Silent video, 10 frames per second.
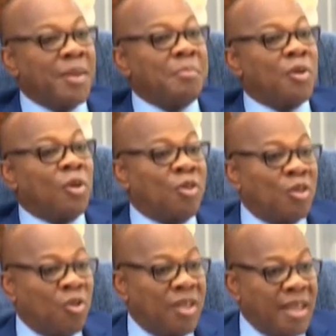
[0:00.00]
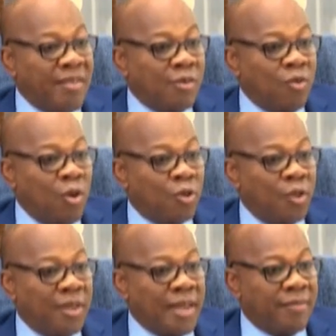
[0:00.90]
Because you also need that, you also
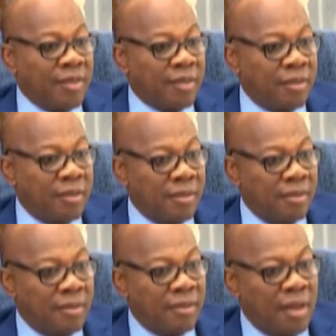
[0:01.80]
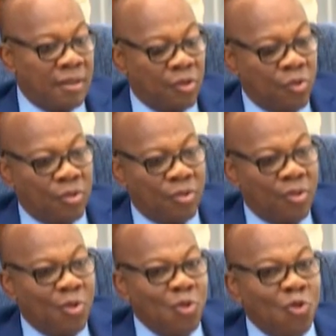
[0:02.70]
need adverts. That's the truth.
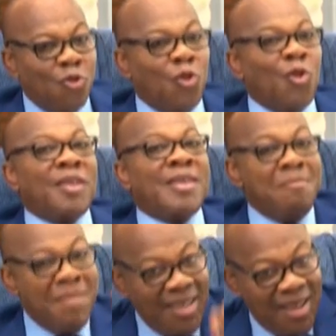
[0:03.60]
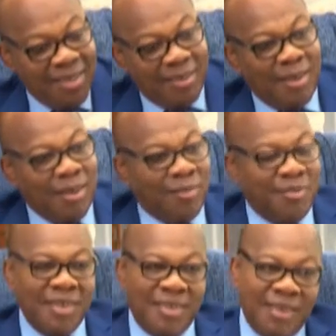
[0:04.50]
So the media
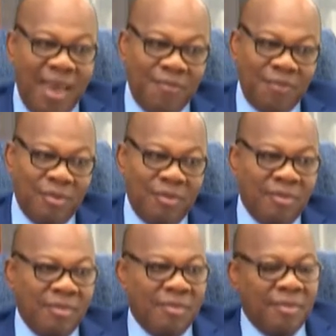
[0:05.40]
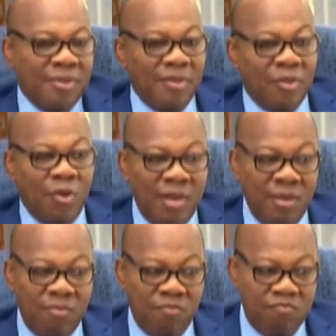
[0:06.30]
itself is careful. The only
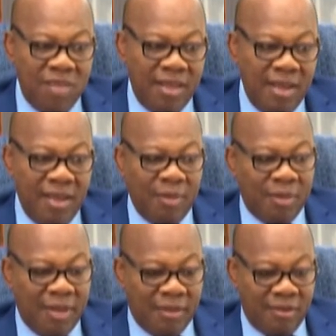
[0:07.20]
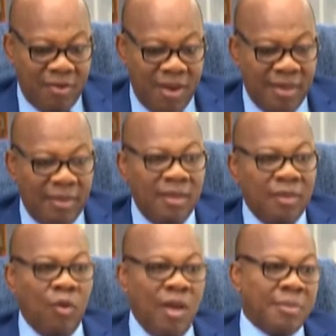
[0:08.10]
media house that tried
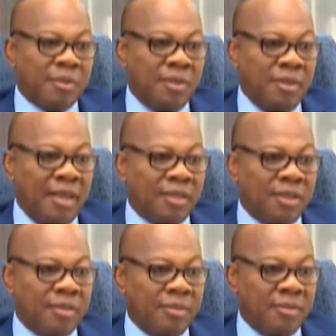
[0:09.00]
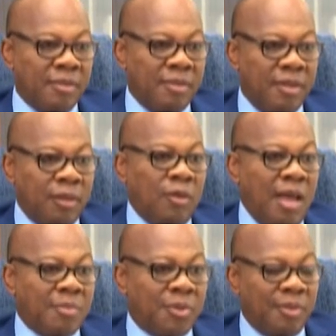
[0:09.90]
collapsed next. It
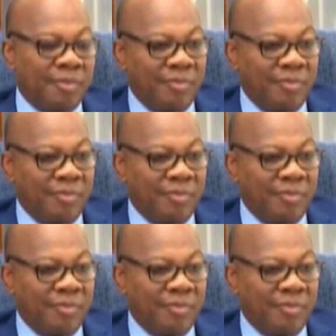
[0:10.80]
collapsed.